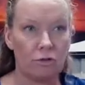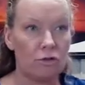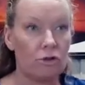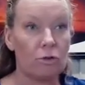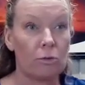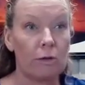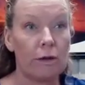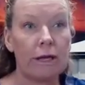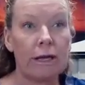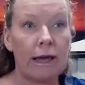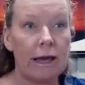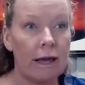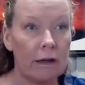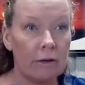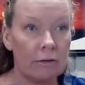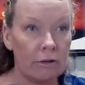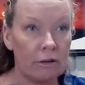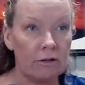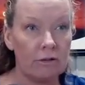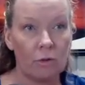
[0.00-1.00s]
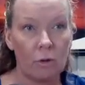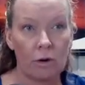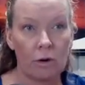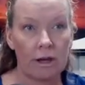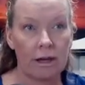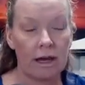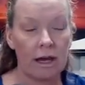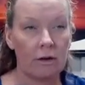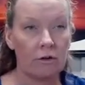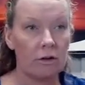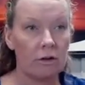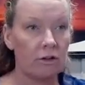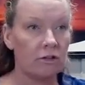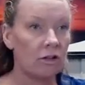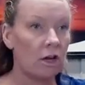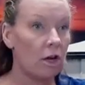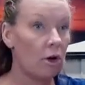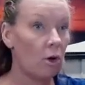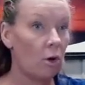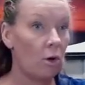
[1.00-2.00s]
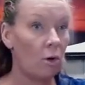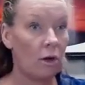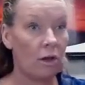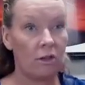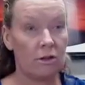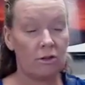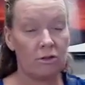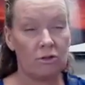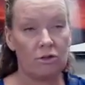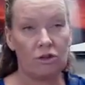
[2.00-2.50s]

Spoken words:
3 calories, 4 calories. The